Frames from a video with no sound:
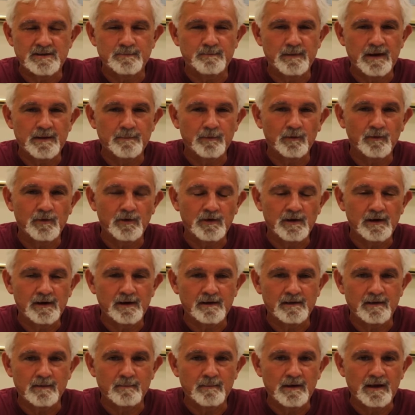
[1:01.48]
the people who you
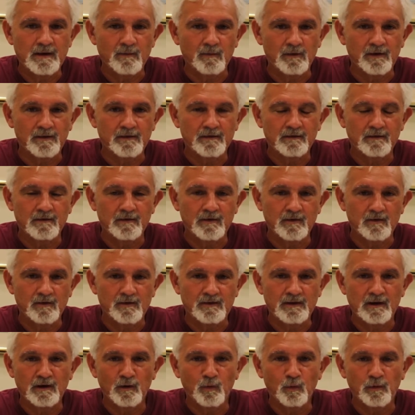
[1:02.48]
get to meet with. You
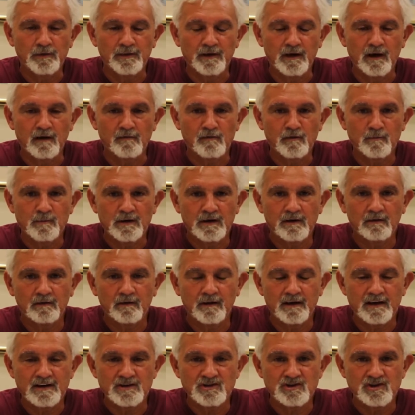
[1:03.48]
deal with governmental
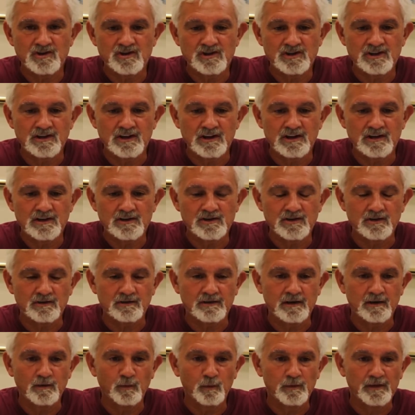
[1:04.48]
agencies, you
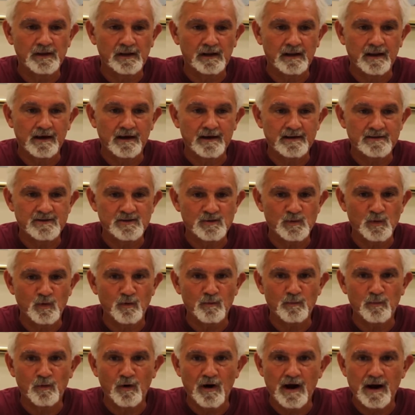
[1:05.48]
deal with clients who
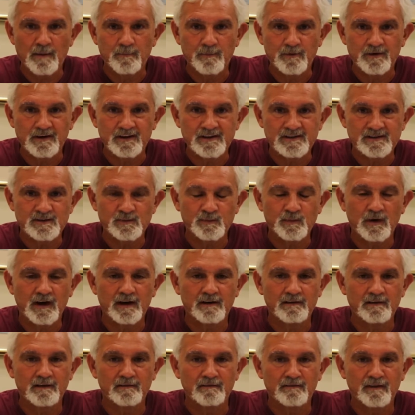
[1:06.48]
own properties and want
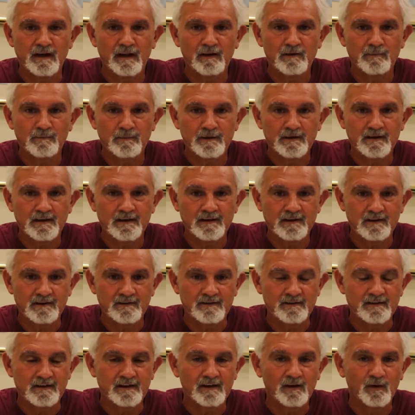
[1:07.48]
to develop it,
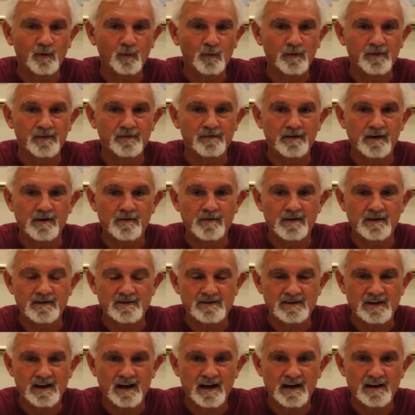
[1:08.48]
you deal with
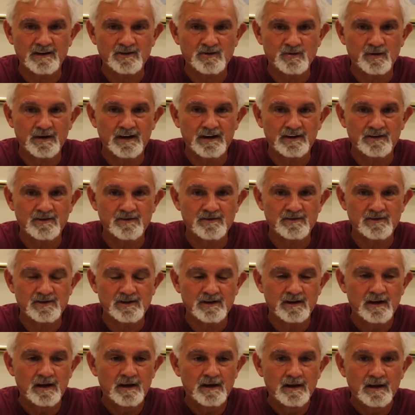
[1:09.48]
various
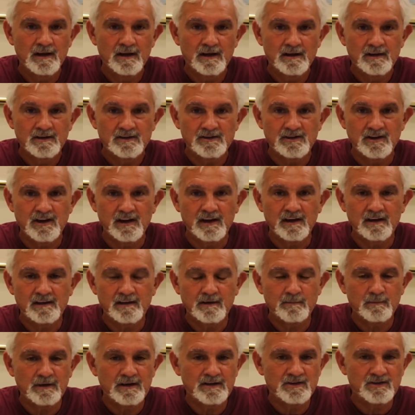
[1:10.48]
contractors. So you get
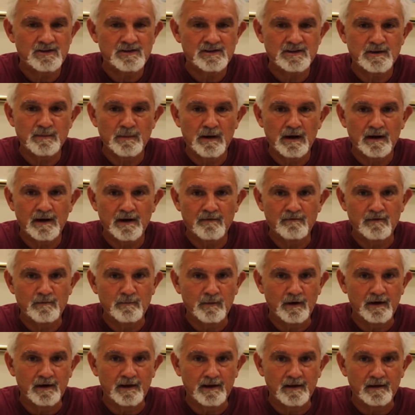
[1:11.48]
to meet just about
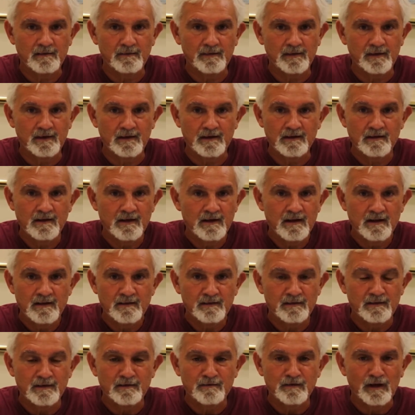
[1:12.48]
everybody in the
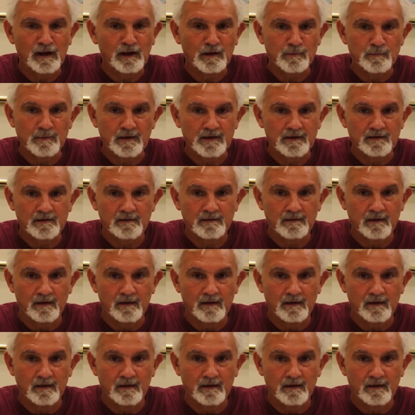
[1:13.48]
development